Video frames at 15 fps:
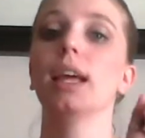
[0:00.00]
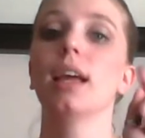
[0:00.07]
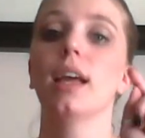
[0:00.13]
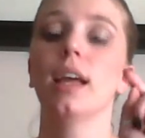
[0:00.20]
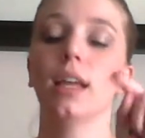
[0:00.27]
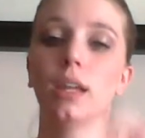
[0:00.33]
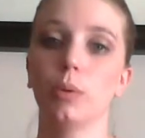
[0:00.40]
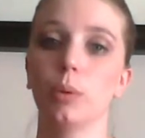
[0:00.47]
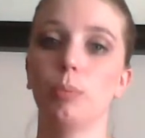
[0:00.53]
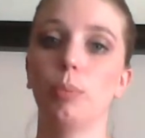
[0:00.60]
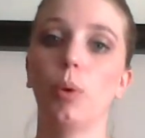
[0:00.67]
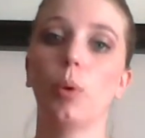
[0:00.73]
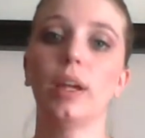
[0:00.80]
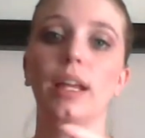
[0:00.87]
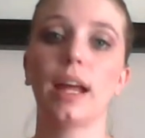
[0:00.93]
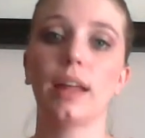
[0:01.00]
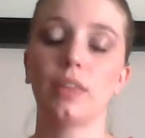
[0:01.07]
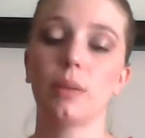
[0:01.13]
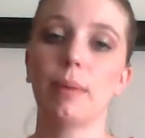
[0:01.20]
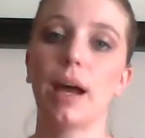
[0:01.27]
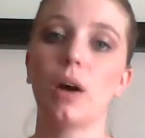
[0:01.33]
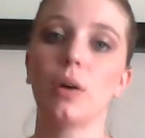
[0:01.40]
he would point at
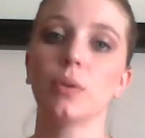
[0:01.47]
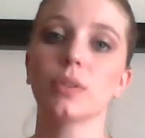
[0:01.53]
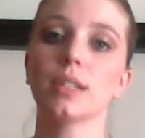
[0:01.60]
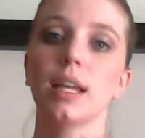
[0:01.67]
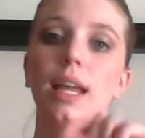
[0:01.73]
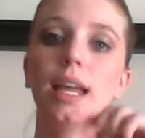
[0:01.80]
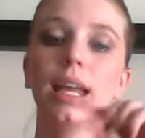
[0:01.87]
the mouse.